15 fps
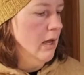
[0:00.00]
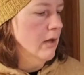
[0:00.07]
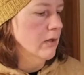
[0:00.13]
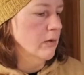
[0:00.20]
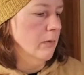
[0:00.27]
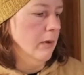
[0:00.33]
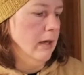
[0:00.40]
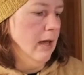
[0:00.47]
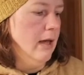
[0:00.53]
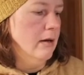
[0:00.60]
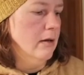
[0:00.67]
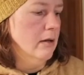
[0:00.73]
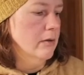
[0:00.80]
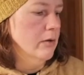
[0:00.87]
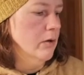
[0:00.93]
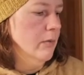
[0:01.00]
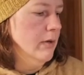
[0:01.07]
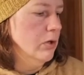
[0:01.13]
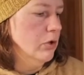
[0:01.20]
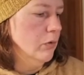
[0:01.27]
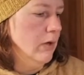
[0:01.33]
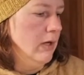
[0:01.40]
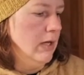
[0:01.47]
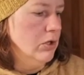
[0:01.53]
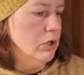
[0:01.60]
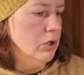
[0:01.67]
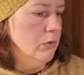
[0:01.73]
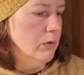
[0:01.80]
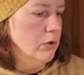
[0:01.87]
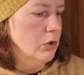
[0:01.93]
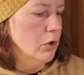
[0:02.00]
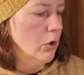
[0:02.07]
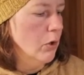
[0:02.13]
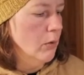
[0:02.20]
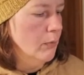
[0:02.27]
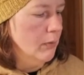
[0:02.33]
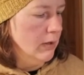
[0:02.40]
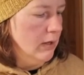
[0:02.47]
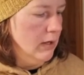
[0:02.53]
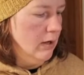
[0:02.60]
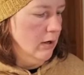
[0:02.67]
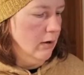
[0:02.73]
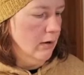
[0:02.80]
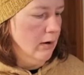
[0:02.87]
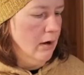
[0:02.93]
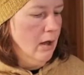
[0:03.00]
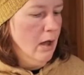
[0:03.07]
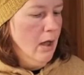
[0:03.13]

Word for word: So again, a little bit tricky to interpret here,